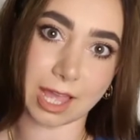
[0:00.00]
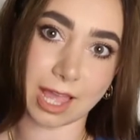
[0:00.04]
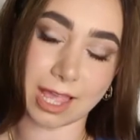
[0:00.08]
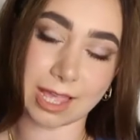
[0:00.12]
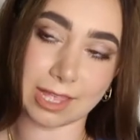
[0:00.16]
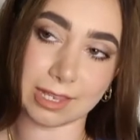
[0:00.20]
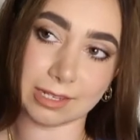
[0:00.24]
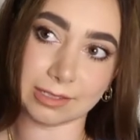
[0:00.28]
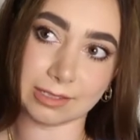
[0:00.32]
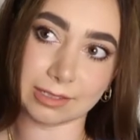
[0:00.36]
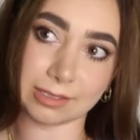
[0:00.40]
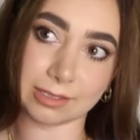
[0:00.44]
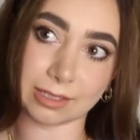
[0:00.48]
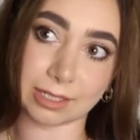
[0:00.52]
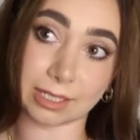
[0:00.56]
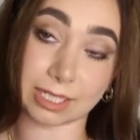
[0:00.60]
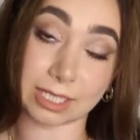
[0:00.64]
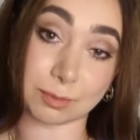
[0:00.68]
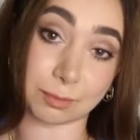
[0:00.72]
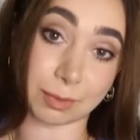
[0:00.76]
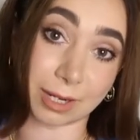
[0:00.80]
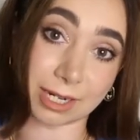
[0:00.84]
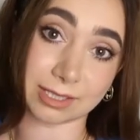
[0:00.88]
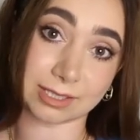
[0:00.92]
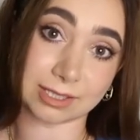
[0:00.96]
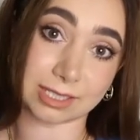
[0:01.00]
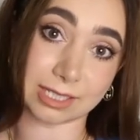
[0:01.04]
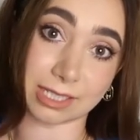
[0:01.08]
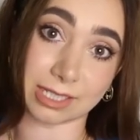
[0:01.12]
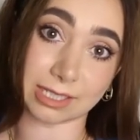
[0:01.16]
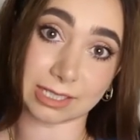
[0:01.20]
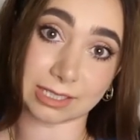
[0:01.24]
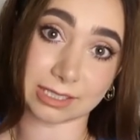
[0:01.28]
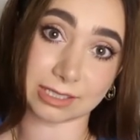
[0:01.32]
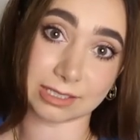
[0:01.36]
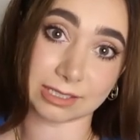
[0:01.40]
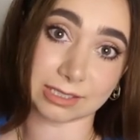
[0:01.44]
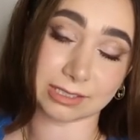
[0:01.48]
and
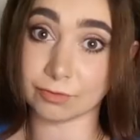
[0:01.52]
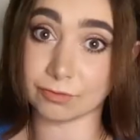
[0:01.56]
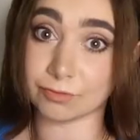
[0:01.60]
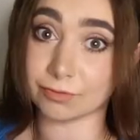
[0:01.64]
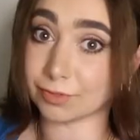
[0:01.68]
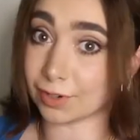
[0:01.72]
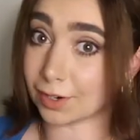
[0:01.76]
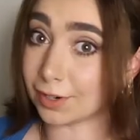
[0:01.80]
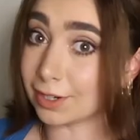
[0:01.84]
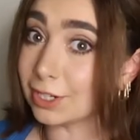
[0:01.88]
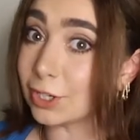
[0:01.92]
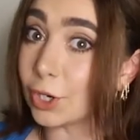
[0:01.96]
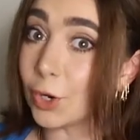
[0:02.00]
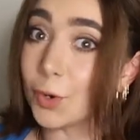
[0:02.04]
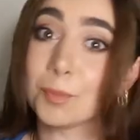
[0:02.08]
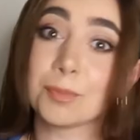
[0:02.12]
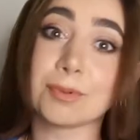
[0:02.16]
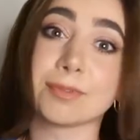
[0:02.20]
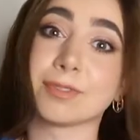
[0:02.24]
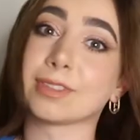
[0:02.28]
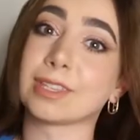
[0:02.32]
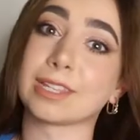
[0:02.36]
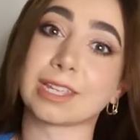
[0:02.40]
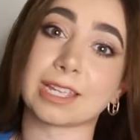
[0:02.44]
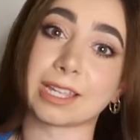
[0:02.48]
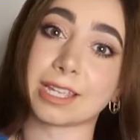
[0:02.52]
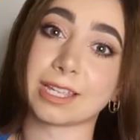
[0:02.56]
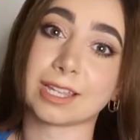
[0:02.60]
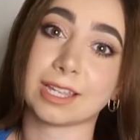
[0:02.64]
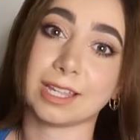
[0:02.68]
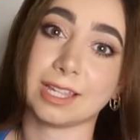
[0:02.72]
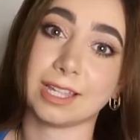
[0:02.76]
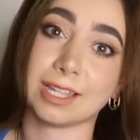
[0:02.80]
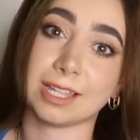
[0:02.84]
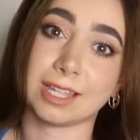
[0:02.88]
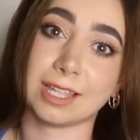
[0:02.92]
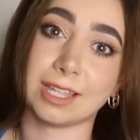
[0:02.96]
expressing very openly